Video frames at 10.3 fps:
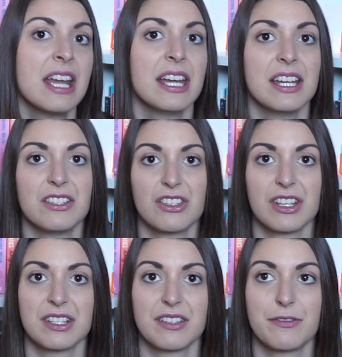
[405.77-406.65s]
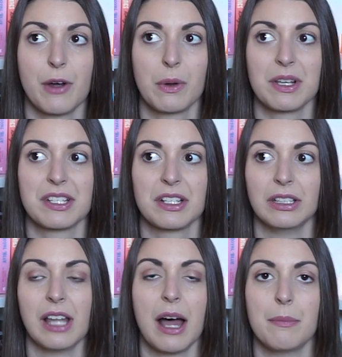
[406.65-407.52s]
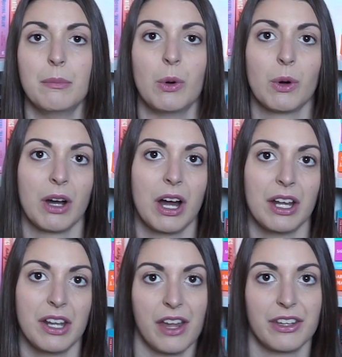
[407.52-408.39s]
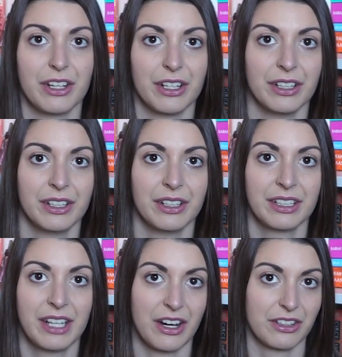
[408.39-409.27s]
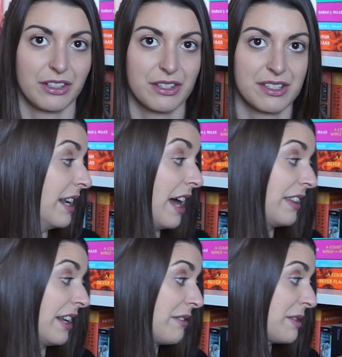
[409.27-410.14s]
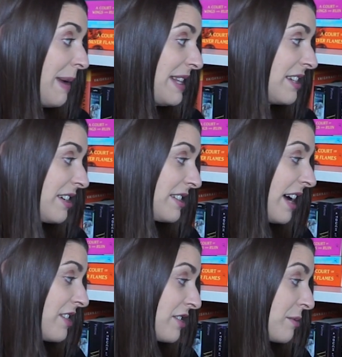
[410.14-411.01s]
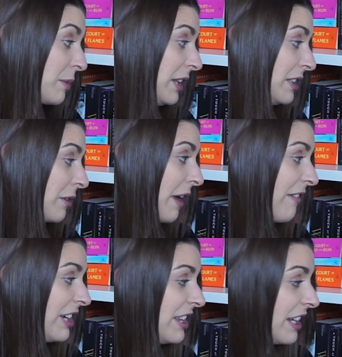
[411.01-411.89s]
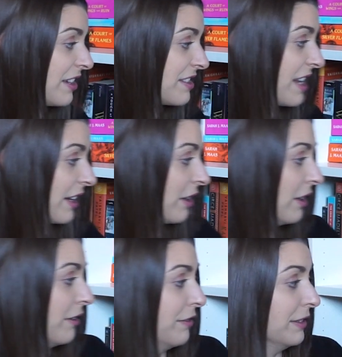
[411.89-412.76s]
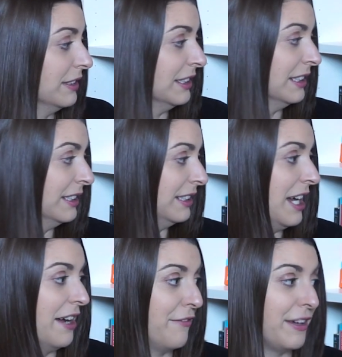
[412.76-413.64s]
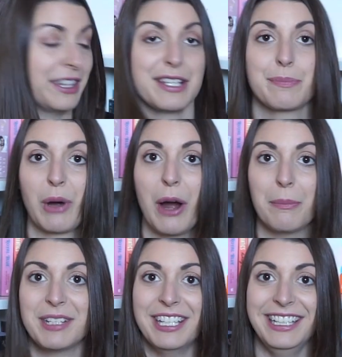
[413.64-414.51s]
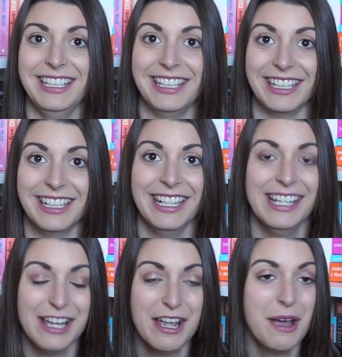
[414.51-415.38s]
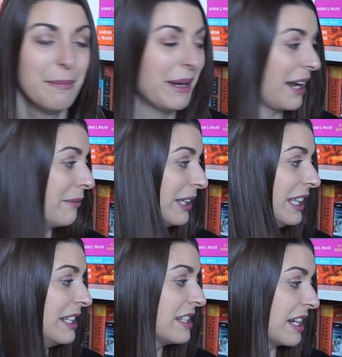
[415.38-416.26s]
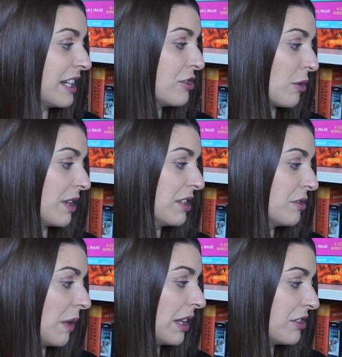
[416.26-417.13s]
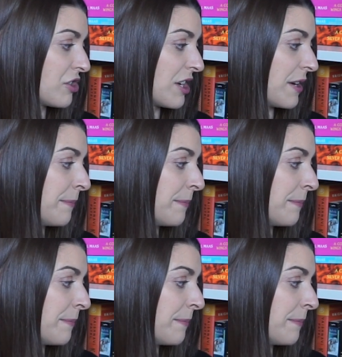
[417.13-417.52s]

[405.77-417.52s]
it just focused a lot more on other characters. Not that it was a bad series, I just really don't have anything else that could have fit this prompt here. But I really did enjoy the duology.